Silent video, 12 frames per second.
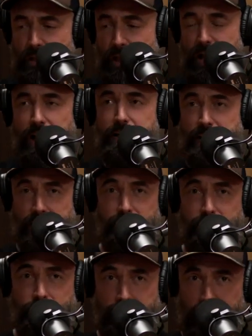i
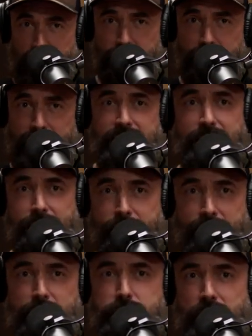under that
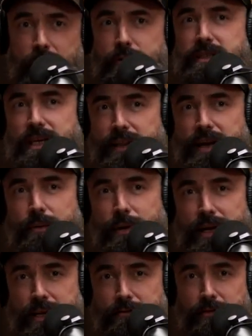definition i would say that i'm
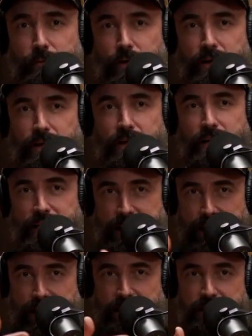an introvert
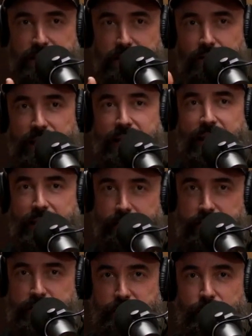yet i still get
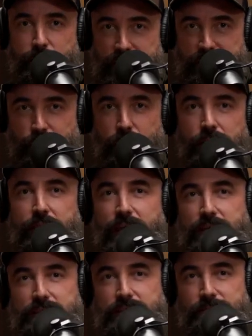energy from these sort of
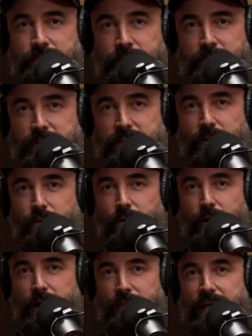things so
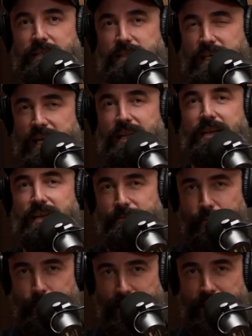uh, that's kind of neat
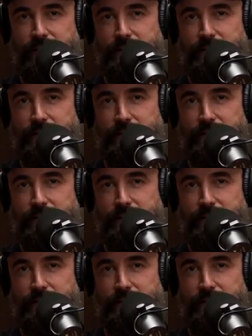for me